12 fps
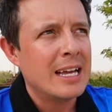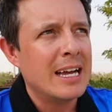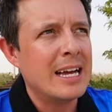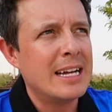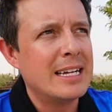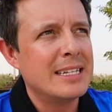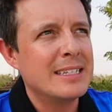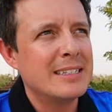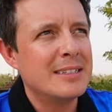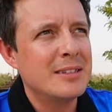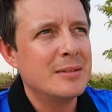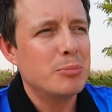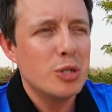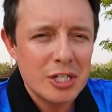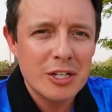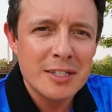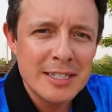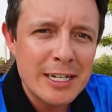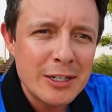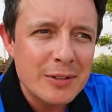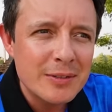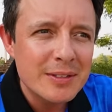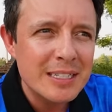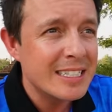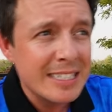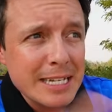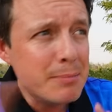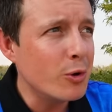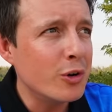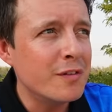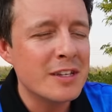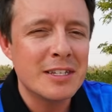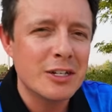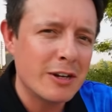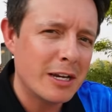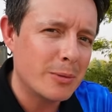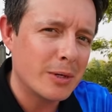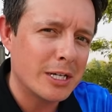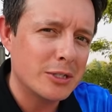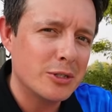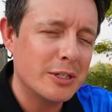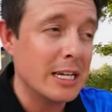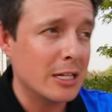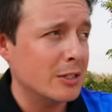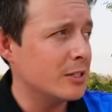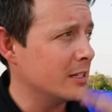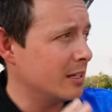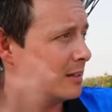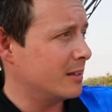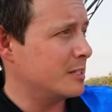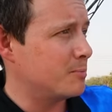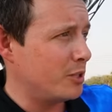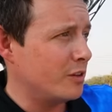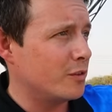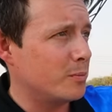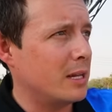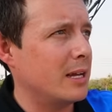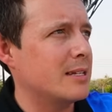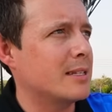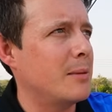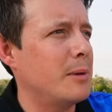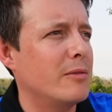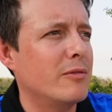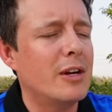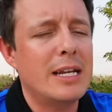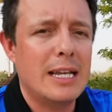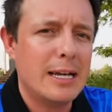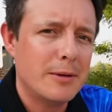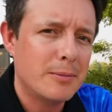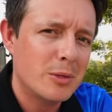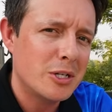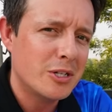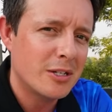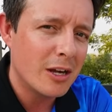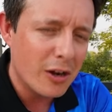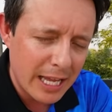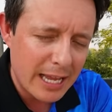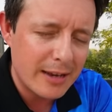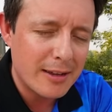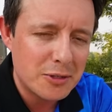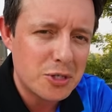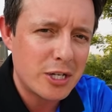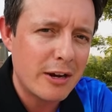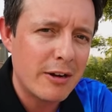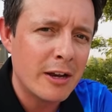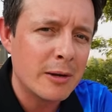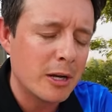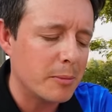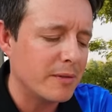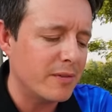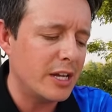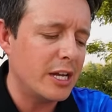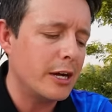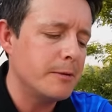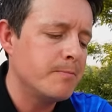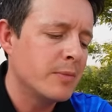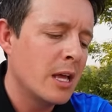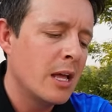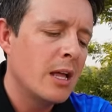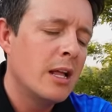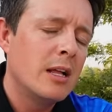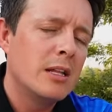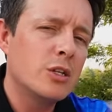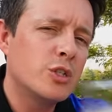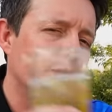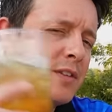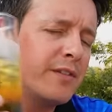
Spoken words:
and push ourselves and see more of this incredible country, including this beautiful place that I'm in right now, which again, I'll share in an upcoming video. Lots of